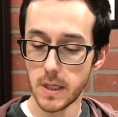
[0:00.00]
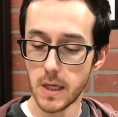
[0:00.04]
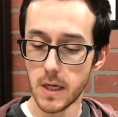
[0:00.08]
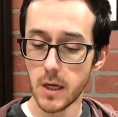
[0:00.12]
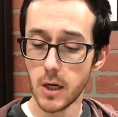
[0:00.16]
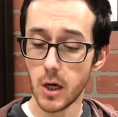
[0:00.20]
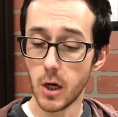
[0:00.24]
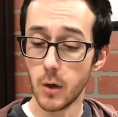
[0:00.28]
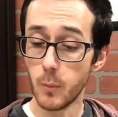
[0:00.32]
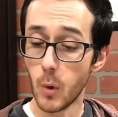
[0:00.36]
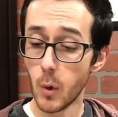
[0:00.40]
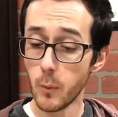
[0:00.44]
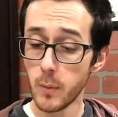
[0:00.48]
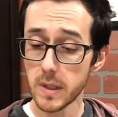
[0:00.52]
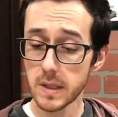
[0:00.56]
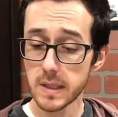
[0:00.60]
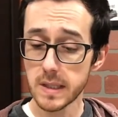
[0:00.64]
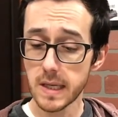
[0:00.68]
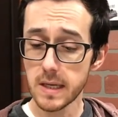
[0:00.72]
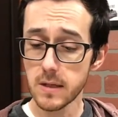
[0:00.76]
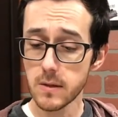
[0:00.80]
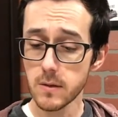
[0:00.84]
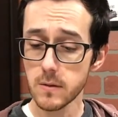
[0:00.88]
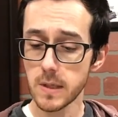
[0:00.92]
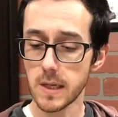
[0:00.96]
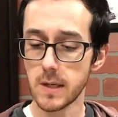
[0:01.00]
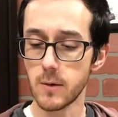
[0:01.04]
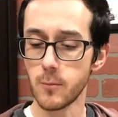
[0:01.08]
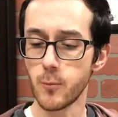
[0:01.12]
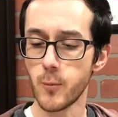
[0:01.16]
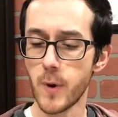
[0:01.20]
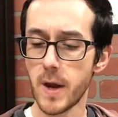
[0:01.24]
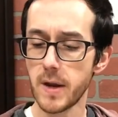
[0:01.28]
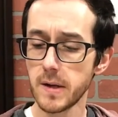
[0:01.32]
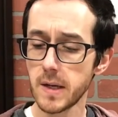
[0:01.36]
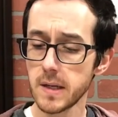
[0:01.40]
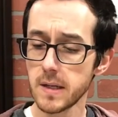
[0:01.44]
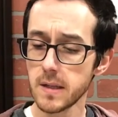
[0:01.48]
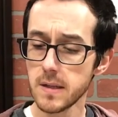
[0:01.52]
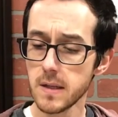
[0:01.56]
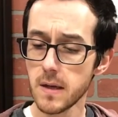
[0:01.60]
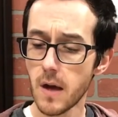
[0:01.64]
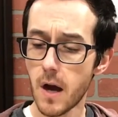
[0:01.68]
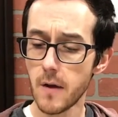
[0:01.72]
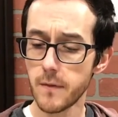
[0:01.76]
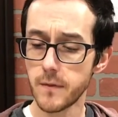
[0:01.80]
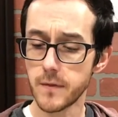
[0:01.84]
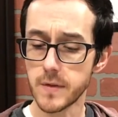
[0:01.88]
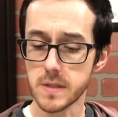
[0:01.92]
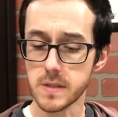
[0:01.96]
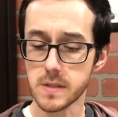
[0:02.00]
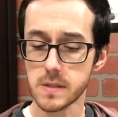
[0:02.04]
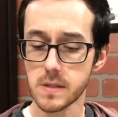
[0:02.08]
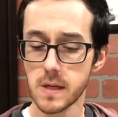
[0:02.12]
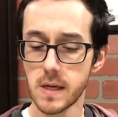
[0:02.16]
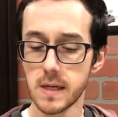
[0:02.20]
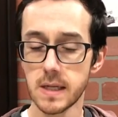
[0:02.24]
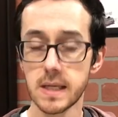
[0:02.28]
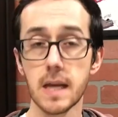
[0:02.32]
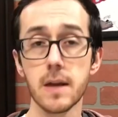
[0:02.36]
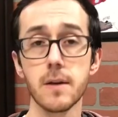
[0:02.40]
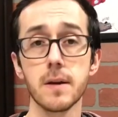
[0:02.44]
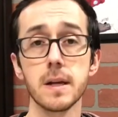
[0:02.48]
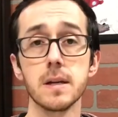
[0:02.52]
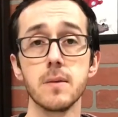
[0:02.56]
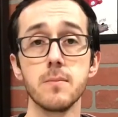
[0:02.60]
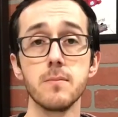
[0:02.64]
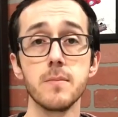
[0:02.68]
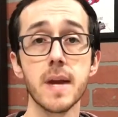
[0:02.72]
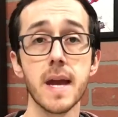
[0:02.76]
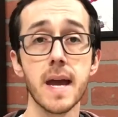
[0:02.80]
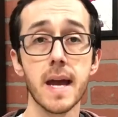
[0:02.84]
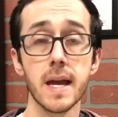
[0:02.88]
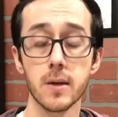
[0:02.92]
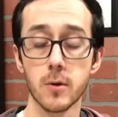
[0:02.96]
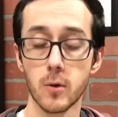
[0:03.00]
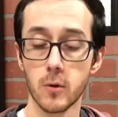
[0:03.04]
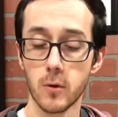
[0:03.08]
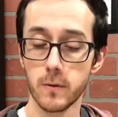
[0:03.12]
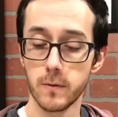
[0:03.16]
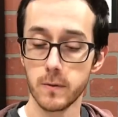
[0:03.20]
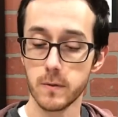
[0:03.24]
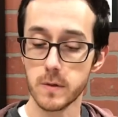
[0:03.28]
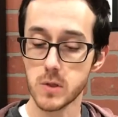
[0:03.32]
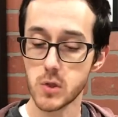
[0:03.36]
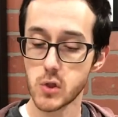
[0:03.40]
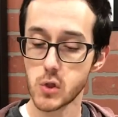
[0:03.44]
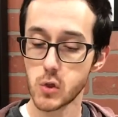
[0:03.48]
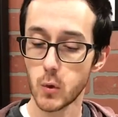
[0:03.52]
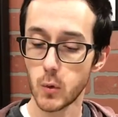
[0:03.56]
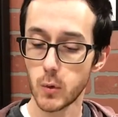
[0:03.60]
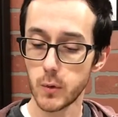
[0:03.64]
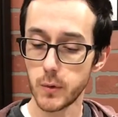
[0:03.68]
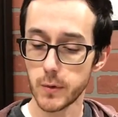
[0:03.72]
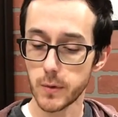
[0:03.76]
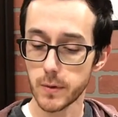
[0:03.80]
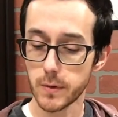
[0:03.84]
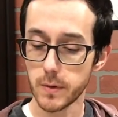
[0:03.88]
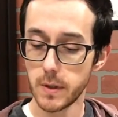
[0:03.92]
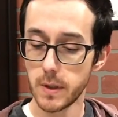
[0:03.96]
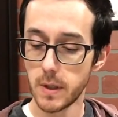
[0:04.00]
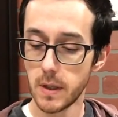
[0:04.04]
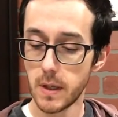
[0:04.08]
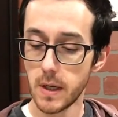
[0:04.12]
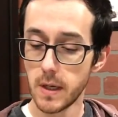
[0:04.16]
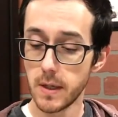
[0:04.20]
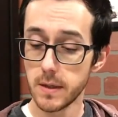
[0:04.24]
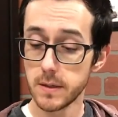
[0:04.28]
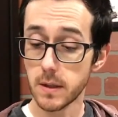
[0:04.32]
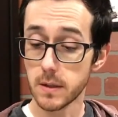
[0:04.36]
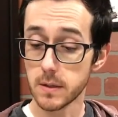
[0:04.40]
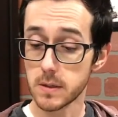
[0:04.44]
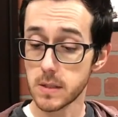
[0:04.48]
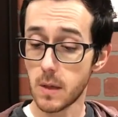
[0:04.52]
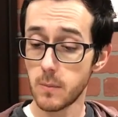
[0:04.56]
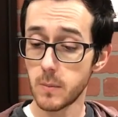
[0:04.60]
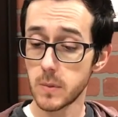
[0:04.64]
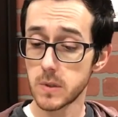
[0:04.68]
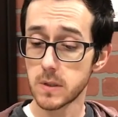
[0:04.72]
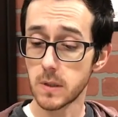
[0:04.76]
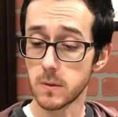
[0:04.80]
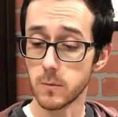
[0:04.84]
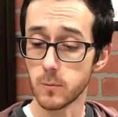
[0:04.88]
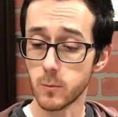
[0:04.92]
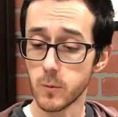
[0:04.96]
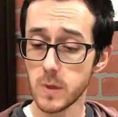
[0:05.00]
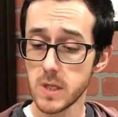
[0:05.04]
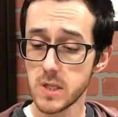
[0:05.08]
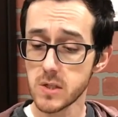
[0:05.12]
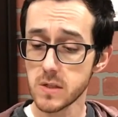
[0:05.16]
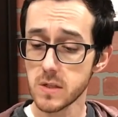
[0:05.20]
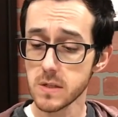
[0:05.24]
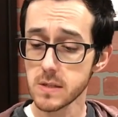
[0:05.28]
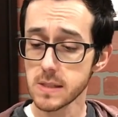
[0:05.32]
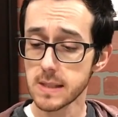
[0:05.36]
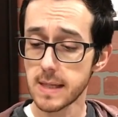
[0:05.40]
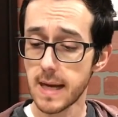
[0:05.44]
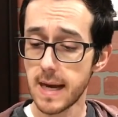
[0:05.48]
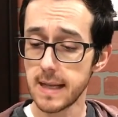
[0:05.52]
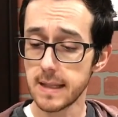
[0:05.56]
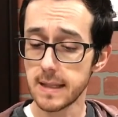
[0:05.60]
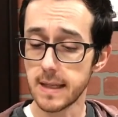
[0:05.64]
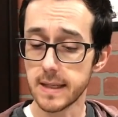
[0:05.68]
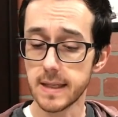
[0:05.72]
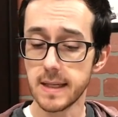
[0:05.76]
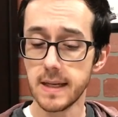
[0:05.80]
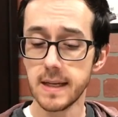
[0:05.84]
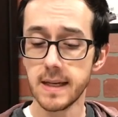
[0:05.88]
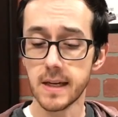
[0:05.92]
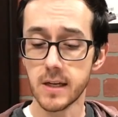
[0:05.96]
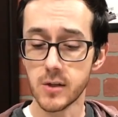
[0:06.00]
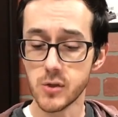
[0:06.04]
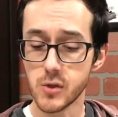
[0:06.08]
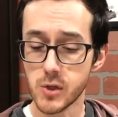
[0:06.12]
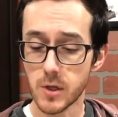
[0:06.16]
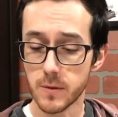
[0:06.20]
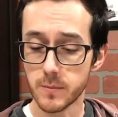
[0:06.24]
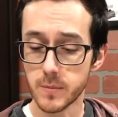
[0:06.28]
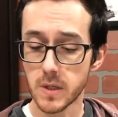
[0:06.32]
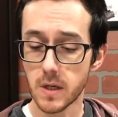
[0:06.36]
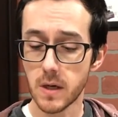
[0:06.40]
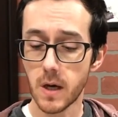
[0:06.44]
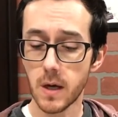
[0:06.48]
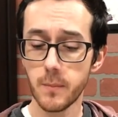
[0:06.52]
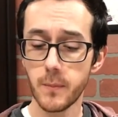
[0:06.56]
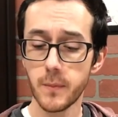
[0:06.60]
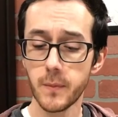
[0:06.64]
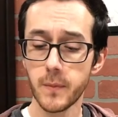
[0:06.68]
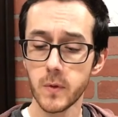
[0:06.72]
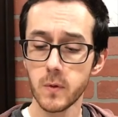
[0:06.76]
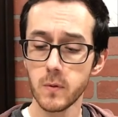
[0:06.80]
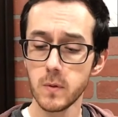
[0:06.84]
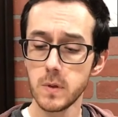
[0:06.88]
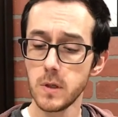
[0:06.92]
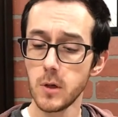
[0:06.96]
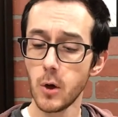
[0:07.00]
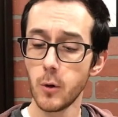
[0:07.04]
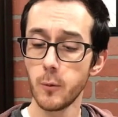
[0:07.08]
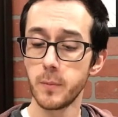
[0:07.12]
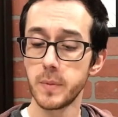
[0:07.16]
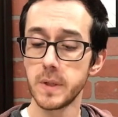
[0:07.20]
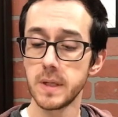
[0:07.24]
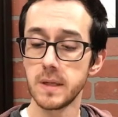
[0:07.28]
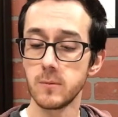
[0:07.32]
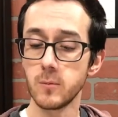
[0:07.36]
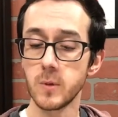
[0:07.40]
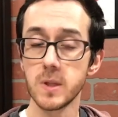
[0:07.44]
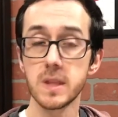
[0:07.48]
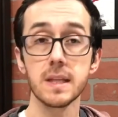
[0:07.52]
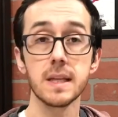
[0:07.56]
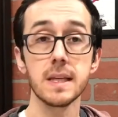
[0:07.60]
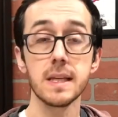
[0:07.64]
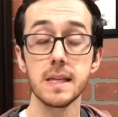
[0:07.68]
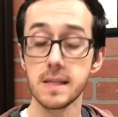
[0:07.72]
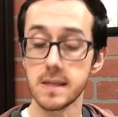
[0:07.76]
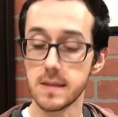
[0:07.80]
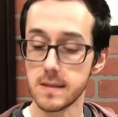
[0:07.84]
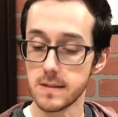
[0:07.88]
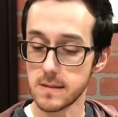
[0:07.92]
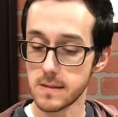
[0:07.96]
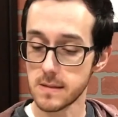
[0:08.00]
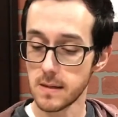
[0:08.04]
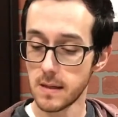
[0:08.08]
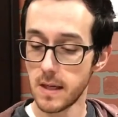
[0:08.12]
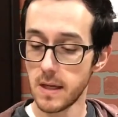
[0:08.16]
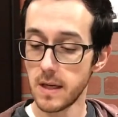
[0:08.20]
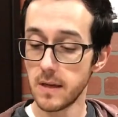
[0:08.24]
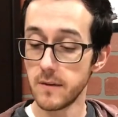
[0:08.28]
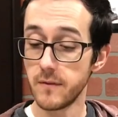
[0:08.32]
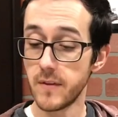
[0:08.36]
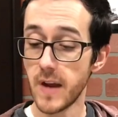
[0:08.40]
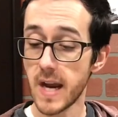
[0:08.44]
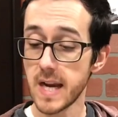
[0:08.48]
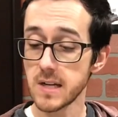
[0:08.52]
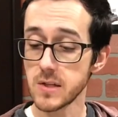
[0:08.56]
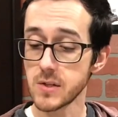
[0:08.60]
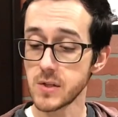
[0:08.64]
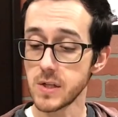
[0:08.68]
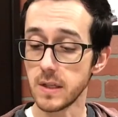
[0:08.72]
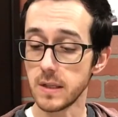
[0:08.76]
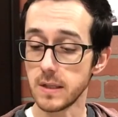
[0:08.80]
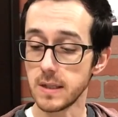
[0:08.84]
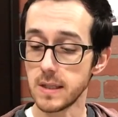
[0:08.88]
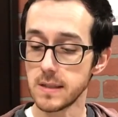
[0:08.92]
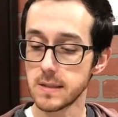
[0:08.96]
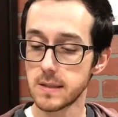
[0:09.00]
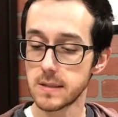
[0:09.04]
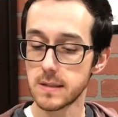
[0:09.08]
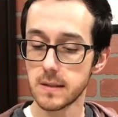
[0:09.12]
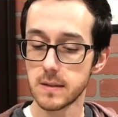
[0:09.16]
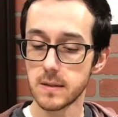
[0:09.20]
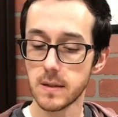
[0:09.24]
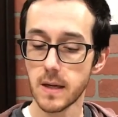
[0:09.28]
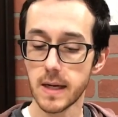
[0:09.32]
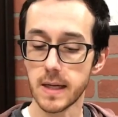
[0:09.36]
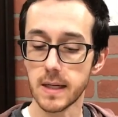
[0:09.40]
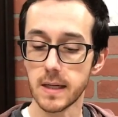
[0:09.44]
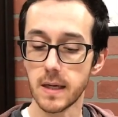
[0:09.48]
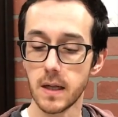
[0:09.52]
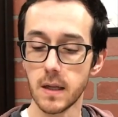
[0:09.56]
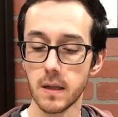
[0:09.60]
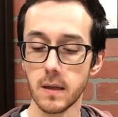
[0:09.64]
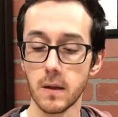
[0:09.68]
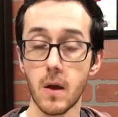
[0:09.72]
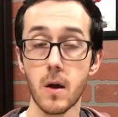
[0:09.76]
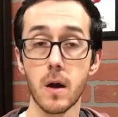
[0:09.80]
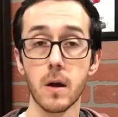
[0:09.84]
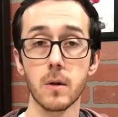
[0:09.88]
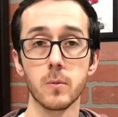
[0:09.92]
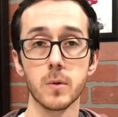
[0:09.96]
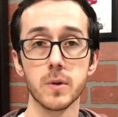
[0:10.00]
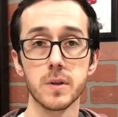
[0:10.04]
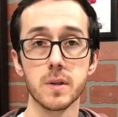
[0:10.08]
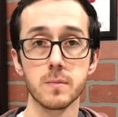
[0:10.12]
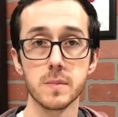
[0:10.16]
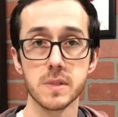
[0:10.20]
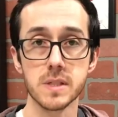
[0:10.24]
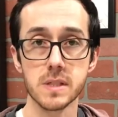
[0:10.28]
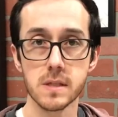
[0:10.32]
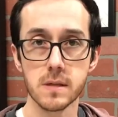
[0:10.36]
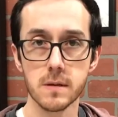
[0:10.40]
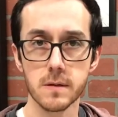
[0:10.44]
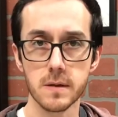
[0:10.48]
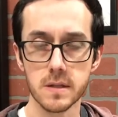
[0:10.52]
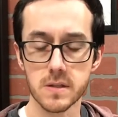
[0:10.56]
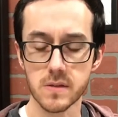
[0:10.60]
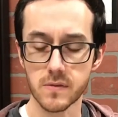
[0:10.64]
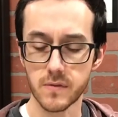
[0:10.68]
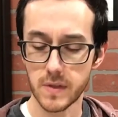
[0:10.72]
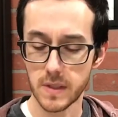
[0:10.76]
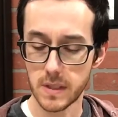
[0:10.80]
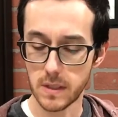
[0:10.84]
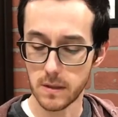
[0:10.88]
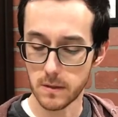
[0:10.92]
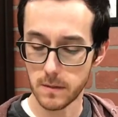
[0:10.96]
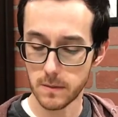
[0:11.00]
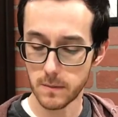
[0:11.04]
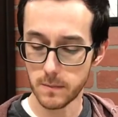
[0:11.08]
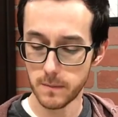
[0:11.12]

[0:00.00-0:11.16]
A moment later, it ran out of the office, carrying a man over its shoulder. The automaton reached the skylight and jumped up through the opening with ease, vanishing into the night along with the mysterious figure.